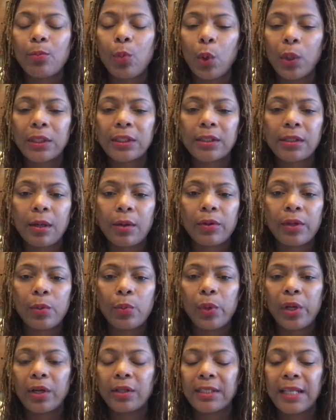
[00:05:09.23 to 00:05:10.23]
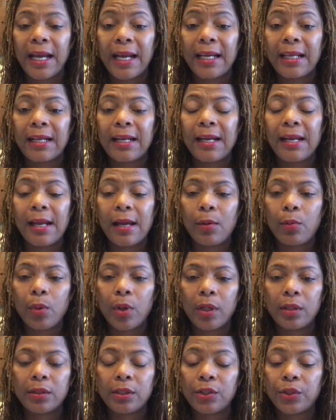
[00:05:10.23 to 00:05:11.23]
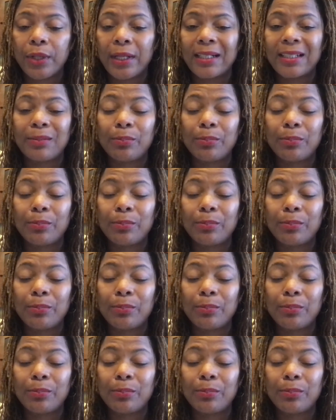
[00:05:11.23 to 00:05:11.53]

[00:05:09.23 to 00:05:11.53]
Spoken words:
More so than we are attacking the network to try to